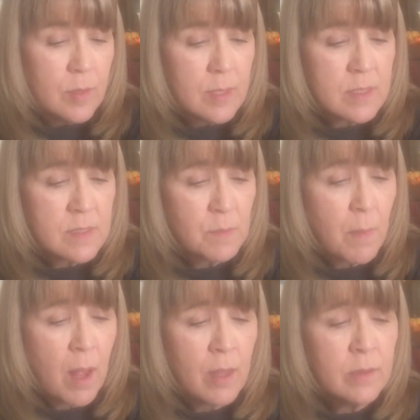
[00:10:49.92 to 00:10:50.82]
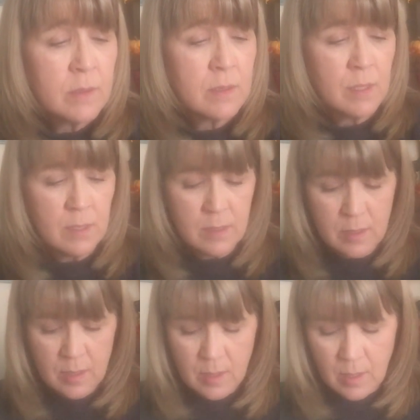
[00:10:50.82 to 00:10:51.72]
this month,
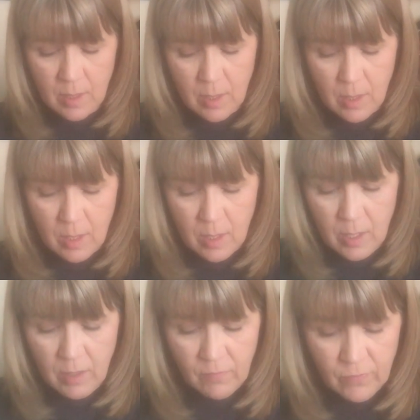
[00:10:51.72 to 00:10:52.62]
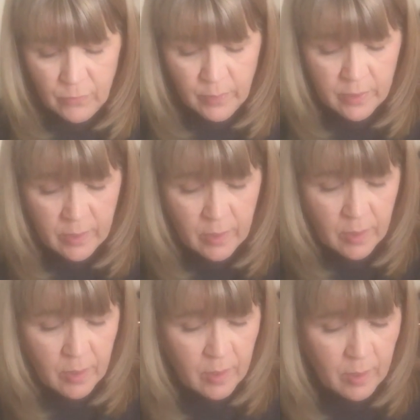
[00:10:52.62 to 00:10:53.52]
if you
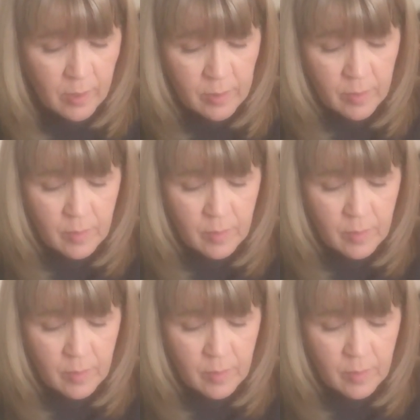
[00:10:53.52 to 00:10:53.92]
recall,